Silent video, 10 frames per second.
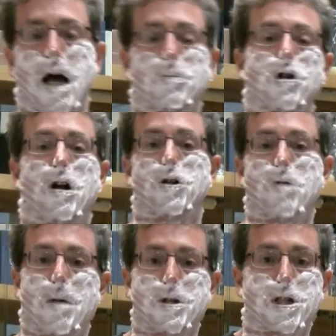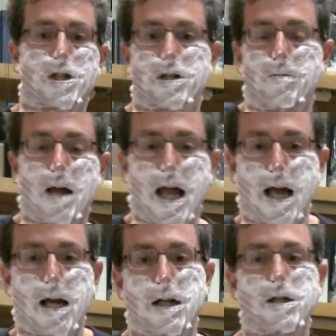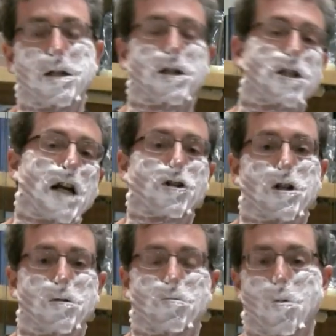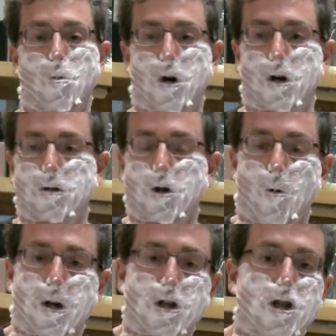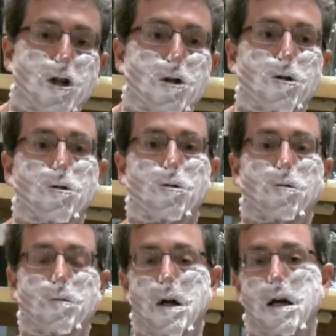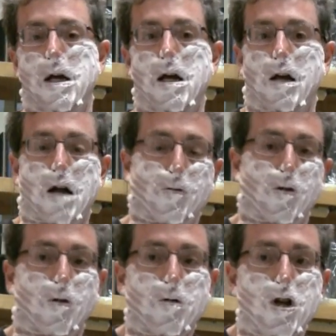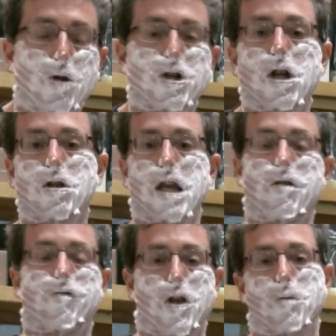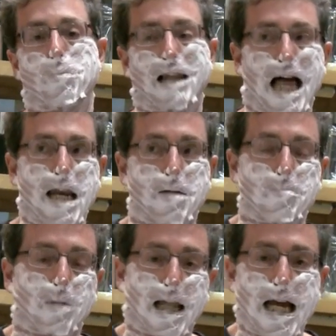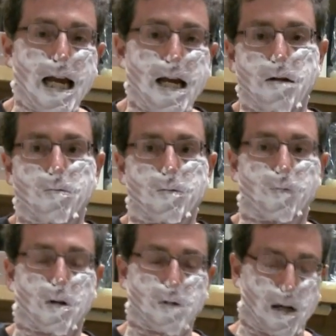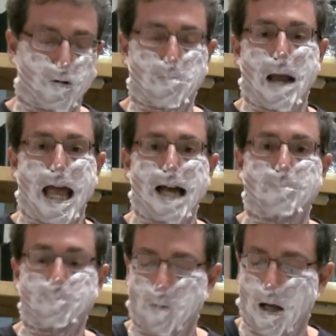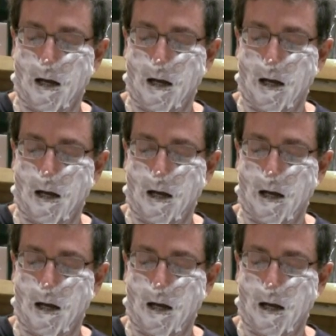I'm Charles Roberts, and in this session we're going to cover using the Feathered Platinum blade. It comes out of Japan.